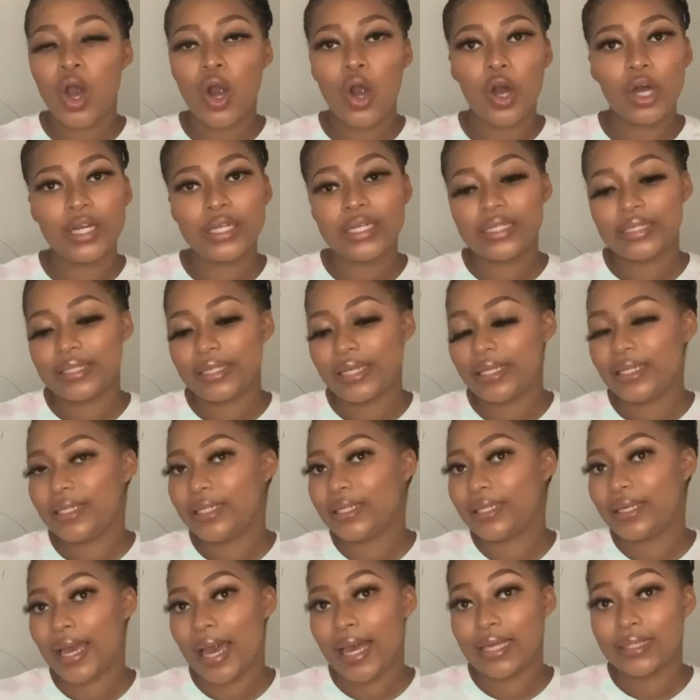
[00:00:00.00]
on a daily,
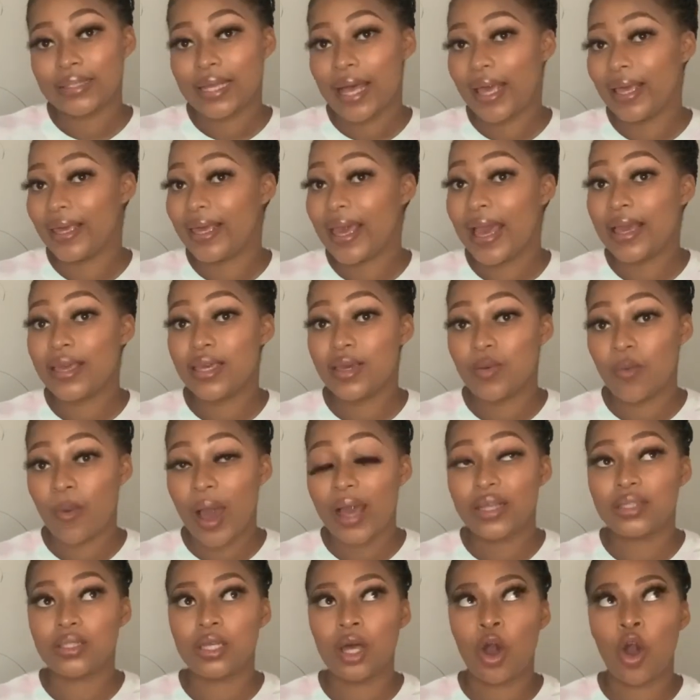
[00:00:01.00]
guys,
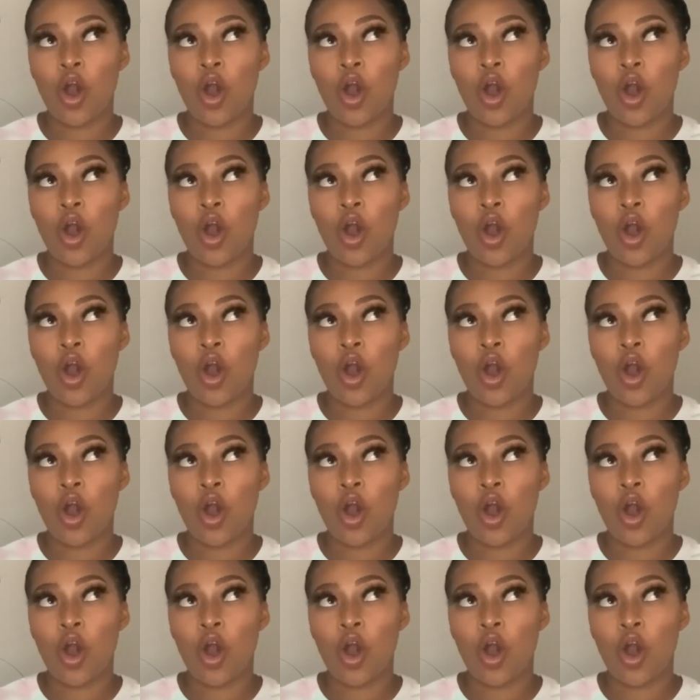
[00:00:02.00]
it's a